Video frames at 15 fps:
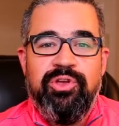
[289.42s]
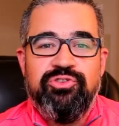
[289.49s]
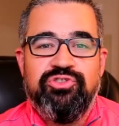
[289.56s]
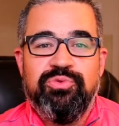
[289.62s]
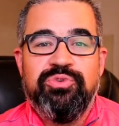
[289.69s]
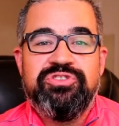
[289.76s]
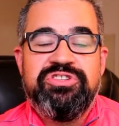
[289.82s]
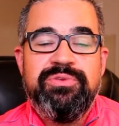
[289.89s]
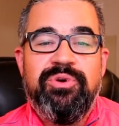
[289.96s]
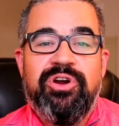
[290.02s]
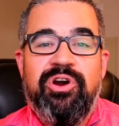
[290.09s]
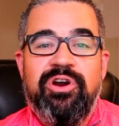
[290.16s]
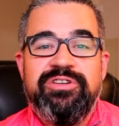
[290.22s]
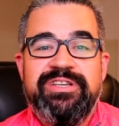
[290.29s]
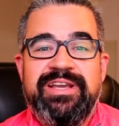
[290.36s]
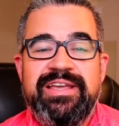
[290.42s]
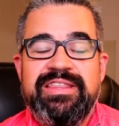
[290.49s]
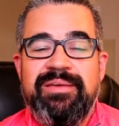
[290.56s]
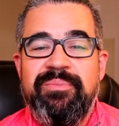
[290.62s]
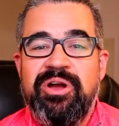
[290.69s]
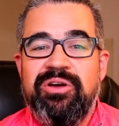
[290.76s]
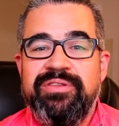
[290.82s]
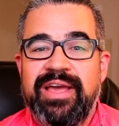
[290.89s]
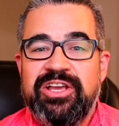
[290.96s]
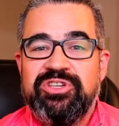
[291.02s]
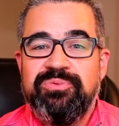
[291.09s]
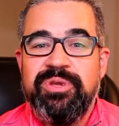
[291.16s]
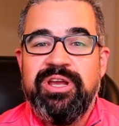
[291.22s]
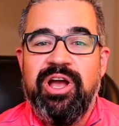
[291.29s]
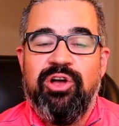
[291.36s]
So we'll see what cards I get in the mail
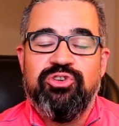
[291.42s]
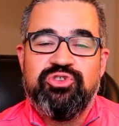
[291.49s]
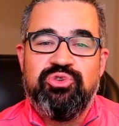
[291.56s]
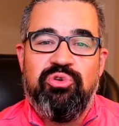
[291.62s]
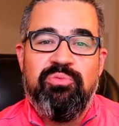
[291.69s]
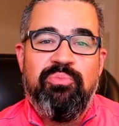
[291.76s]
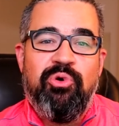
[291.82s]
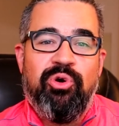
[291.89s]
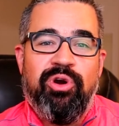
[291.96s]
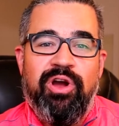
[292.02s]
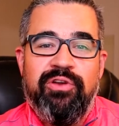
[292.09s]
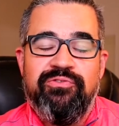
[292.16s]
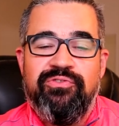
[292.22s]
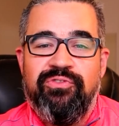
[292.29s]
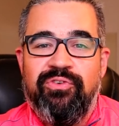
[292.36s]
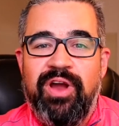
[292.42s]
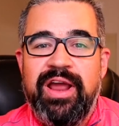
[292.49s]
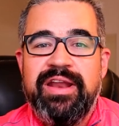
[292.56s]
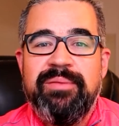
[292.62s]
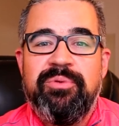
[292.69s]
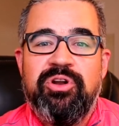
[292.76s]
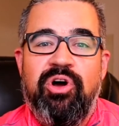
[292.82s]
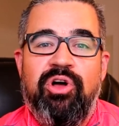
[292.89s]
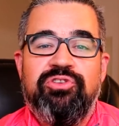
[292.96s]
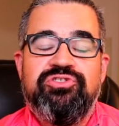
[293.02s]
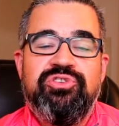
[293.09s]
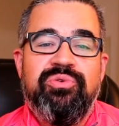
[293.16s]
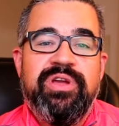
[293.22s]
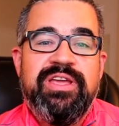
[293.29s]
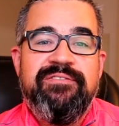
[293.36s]
next week. I'll show more on Friday. But
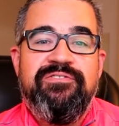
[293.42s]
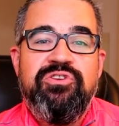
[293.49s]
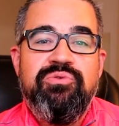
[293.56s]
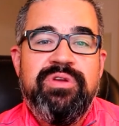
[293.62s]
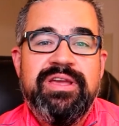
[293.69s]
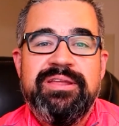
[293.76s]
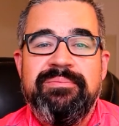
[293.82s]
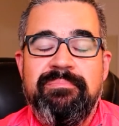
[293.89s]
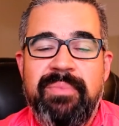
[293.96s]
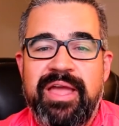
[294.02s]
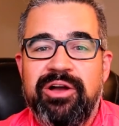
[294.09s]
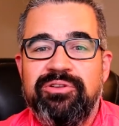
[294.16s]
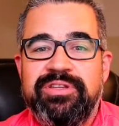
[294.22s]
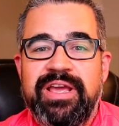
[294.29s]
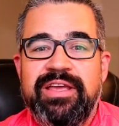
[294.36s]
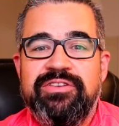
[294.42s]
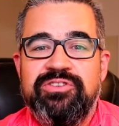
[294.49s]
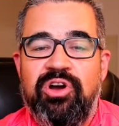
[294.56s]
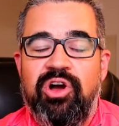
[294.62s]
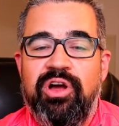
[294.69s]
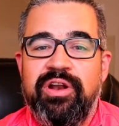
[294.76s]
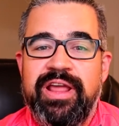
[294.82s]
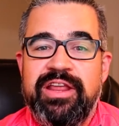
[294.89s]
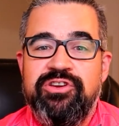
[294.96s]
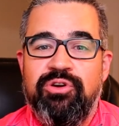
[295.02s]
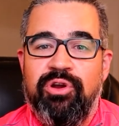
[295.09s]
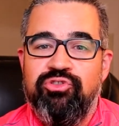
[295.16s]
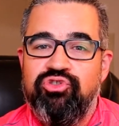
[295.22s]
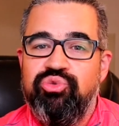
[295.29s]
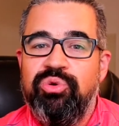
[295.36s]
also, if you get mail days on and
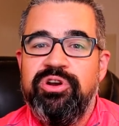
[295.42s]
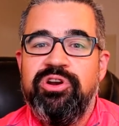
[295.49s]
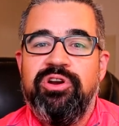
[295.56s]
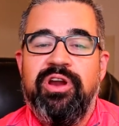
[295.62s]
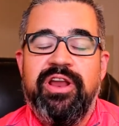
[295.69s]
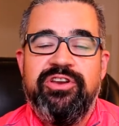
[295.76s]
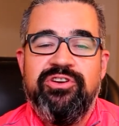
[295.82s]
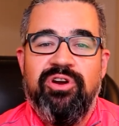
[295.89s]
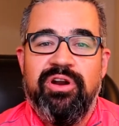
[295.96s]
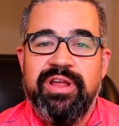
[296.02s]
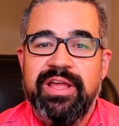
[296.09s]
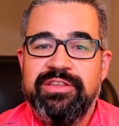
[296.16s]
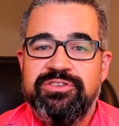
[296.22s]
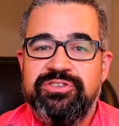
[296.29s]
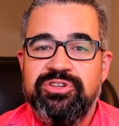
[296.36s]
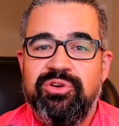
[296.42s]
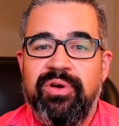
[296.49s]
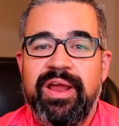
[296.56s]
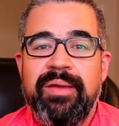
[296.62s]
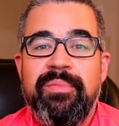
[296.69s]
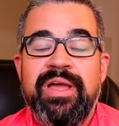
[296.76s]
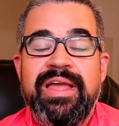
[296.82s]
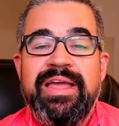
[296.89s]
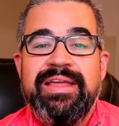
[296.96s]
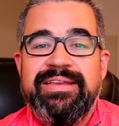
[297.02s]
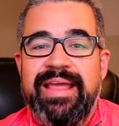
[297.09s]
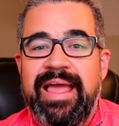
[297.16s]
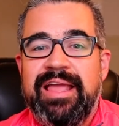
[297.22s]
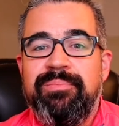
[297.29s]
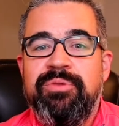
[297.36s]
you're on Twitter and you're on Instagram,
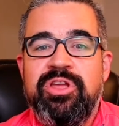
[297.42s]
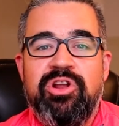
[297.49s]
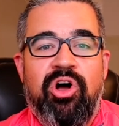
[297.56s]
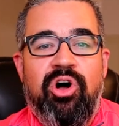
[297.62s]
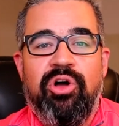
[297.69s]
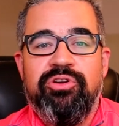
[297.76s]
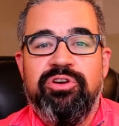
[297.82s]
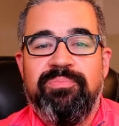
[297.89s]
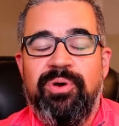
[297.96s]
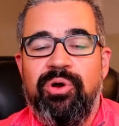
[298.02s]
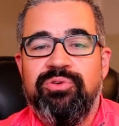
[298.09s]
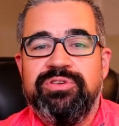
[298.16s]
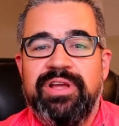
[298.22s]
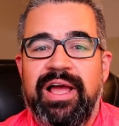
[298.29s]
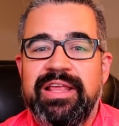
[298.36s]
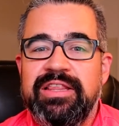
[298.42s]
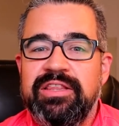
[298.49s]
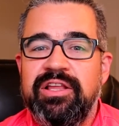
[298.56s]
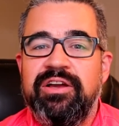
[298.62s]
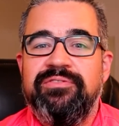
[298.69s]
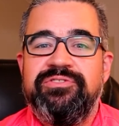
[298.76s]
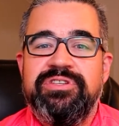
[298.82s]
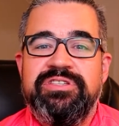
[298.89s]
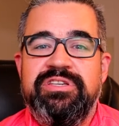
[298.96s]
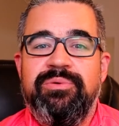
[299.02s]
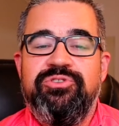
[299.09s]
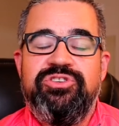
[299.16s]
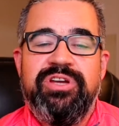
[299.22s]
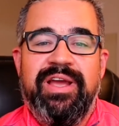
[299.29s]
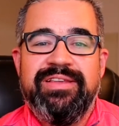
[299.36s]
tag me in all your posts. I'd love to see
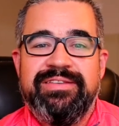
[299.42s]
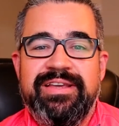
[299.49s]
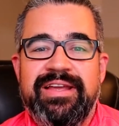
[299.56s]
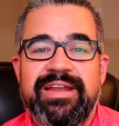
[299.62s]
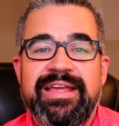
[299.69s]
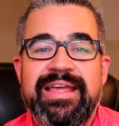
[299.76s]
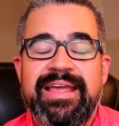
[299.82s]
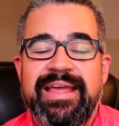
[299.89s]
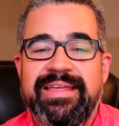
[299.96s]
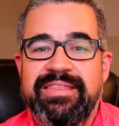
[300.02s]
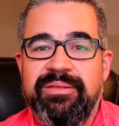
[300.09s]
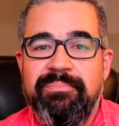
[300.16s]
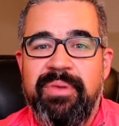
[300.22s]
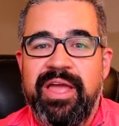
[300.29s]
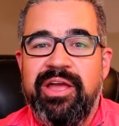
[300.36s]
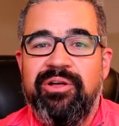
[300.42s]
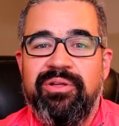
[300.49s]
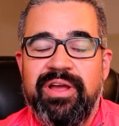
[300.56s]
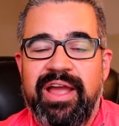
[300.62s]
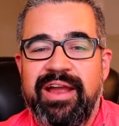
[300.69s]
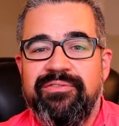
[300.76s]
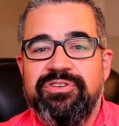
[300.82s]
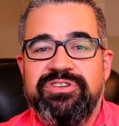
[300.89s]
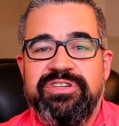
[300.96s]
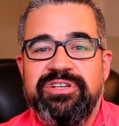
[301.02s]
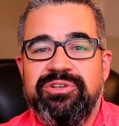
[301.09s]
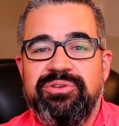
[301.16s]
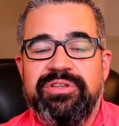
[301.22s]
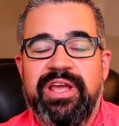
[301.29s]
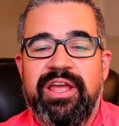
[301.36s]
what you guys get in the mail every
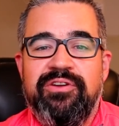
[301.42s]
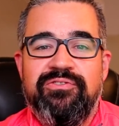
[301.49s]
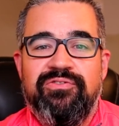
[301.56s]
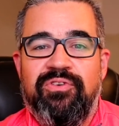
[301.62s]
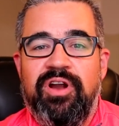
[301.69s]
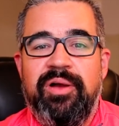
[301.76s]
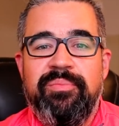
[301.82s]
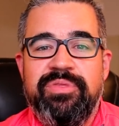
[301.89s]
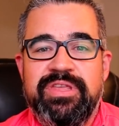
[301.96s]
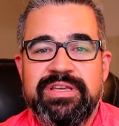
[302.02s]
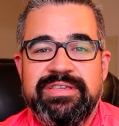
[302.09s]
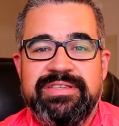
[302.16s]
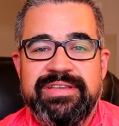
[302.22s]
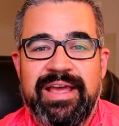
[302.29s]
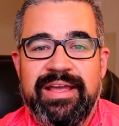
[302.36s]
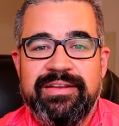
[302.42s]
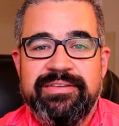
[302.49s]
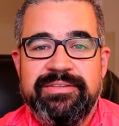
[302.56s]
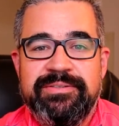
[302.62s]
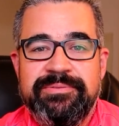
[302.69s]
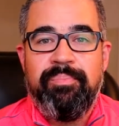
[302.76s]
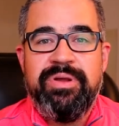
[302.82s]
single day from this set.